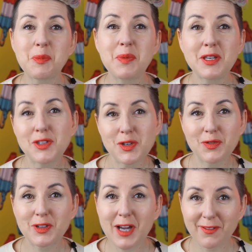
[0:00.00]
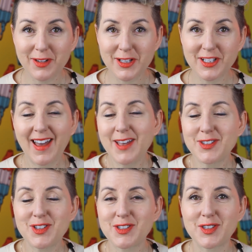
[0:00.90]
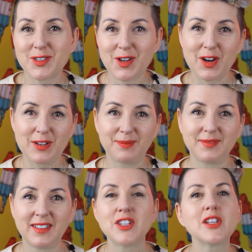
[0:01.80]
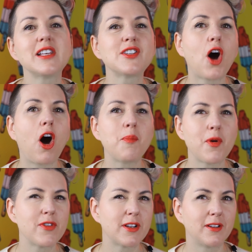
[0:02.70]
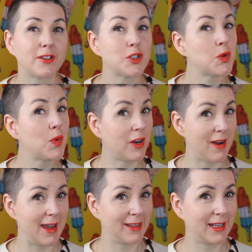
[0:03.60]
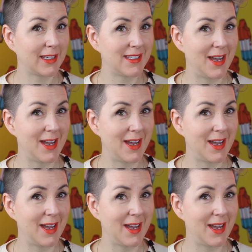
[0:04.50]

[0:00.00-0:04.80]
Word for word: to pitch you for coverage as just a start. So let's hop over to Twitter Analytics